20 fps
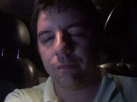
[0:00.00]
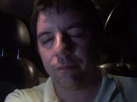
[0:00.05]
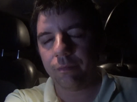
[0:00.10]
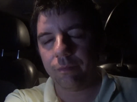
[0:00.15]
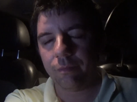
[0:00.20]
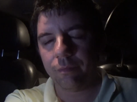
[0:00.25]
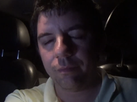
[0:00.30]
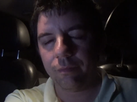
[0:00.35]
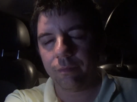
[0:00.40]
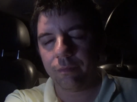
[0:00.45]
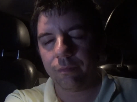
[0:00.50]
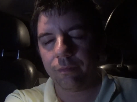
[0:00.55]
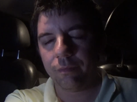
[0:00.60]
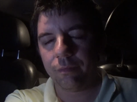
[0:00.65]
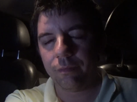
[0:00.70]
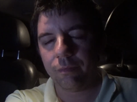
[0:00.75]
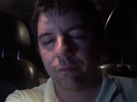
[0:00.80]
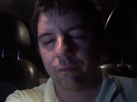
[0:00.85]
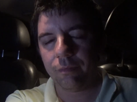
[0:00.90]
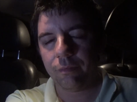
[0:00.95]

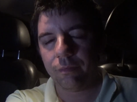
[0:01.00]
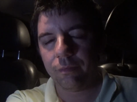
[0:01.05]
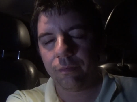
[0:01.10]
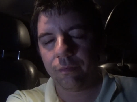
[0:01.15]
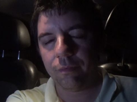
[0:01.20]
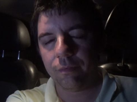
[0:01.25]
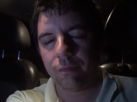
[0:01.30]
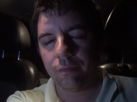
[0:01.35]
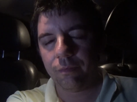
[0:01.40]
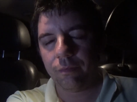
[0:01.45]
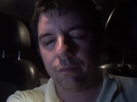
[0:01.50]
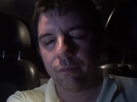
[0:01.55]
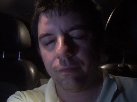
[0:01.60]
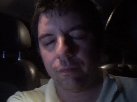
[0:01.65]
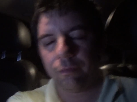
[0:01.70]
No one is speaking in this clip.